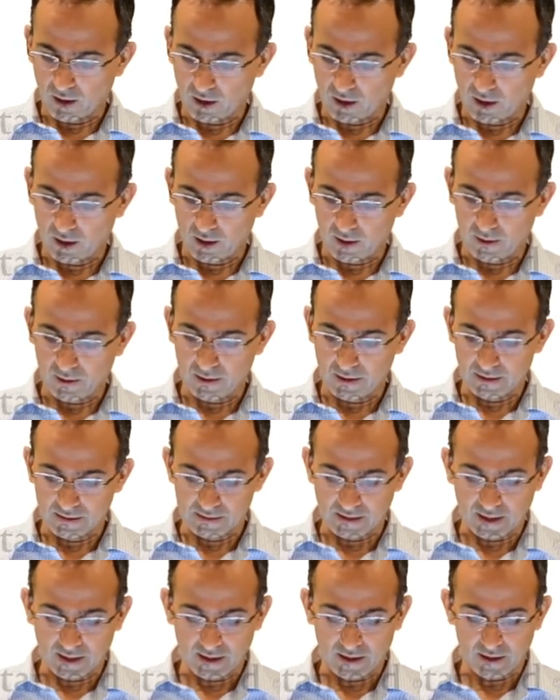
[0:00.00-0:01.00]
Uh,
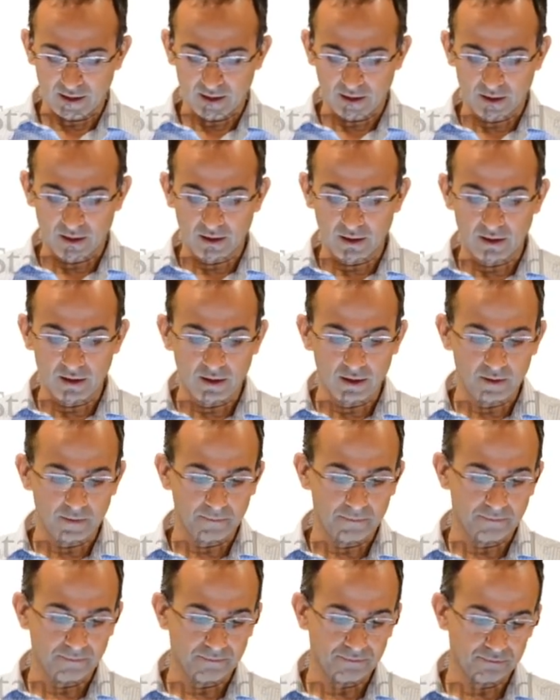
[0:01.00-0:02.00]
is a uh,
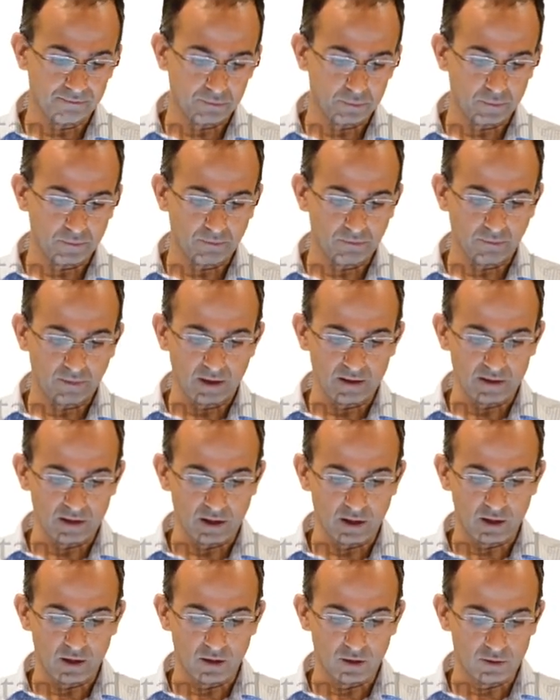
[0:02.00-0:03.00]
is
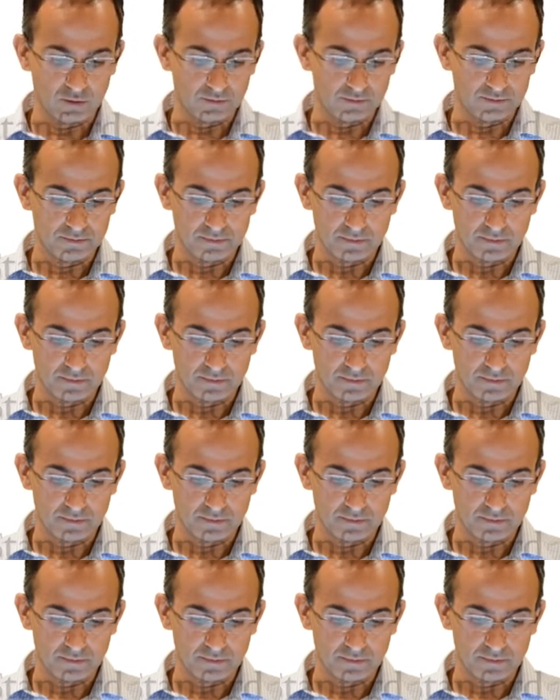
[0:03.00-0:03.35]
a